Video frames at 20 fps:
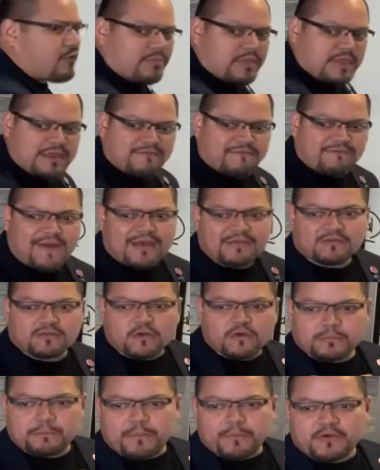the
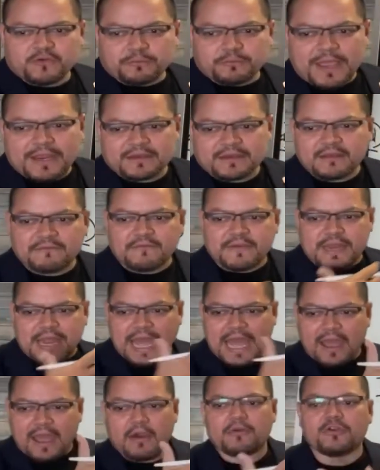investor's perspective and
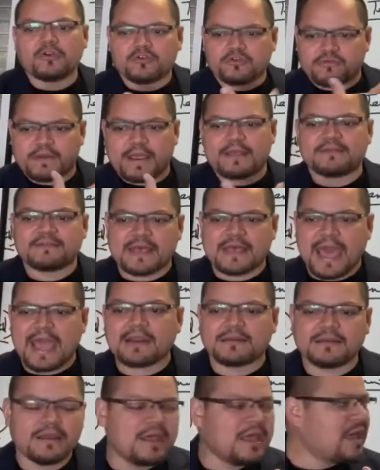how you
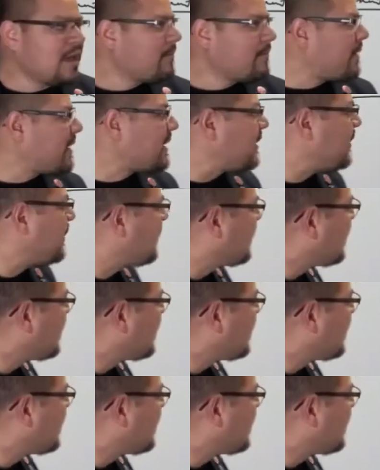transact. But